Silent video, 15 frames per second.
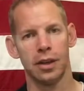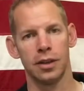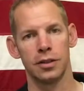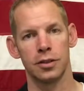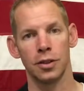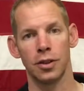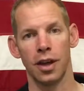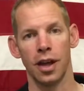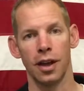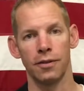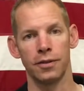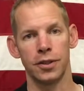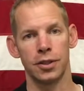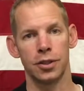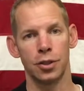So they have
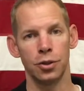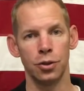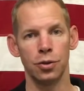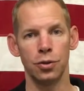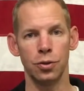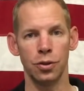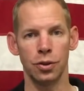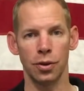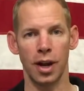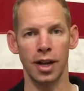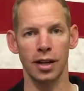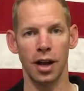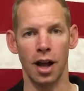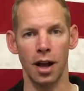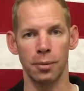two
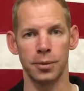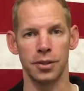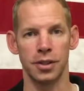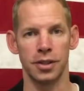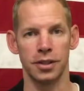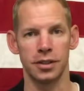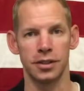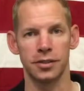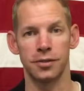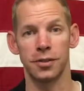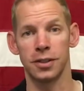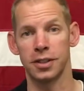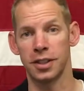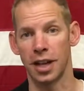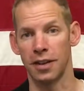great options for
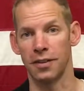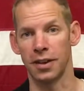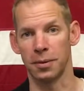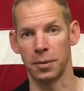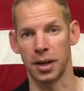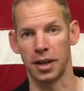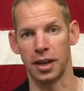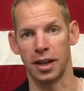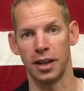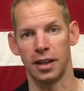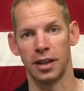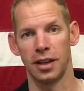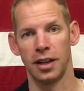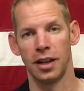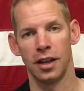saving money.
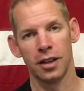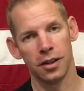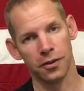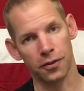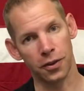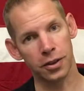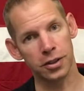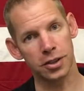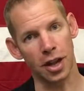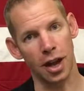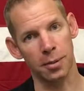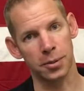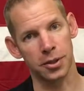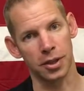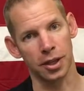The first
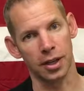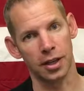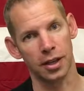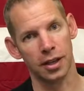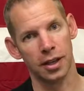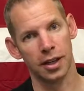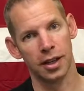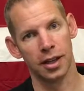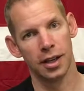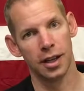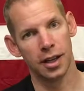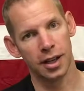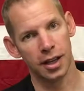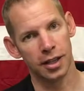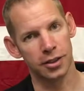option
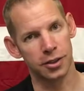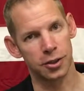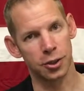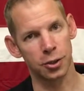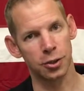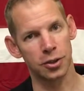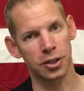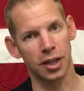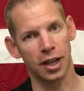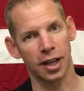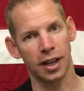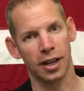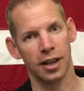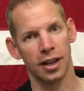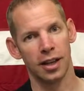is
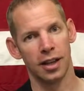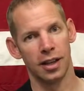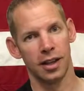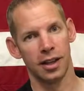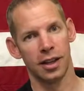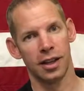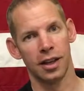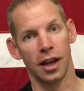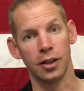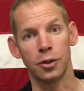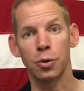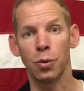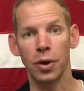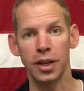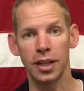choosing a
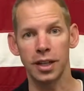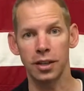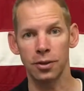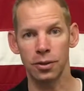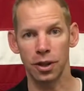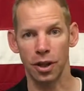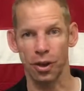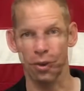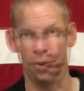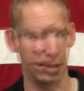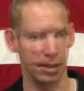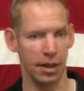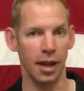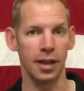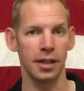20-year loan.
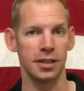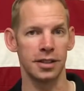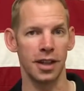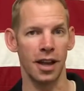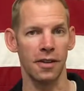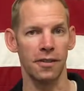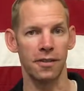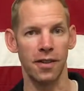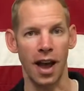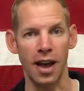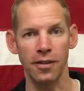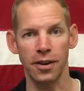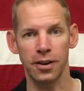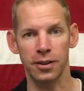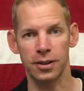They could save
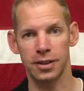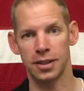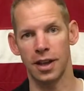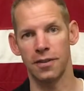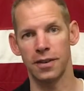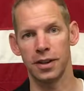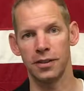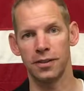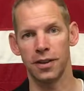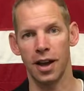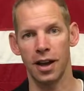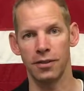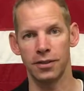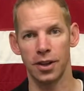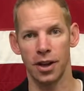
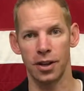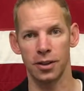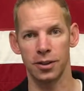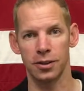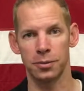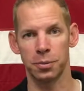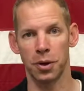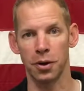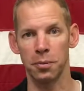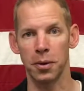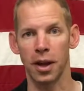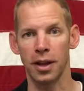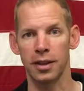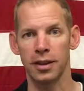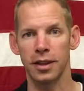$575 per
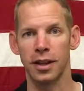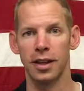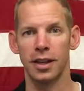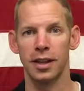month,